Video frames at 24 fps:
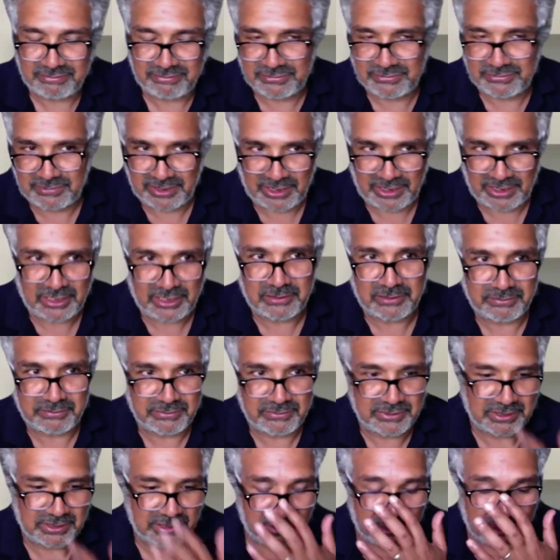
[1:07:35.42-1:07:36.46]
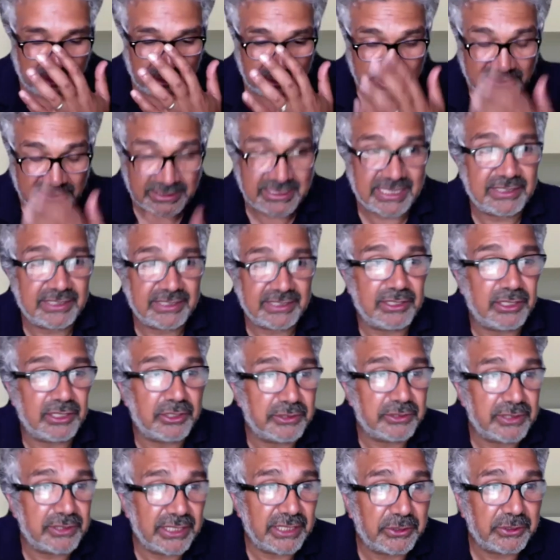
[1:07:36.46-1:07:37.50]
help the, sustain the
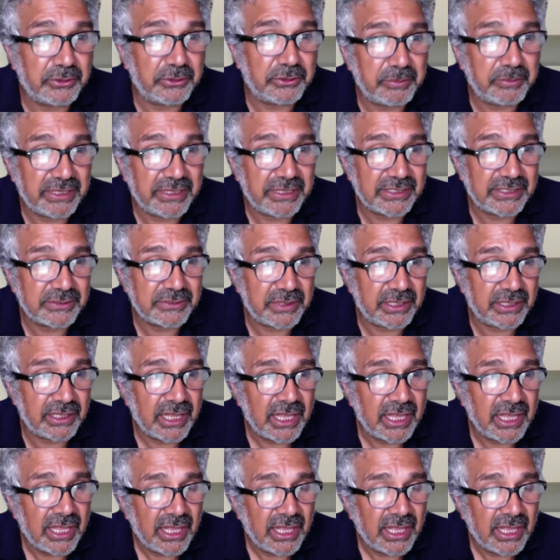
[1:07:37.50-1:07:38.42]
local economy as well.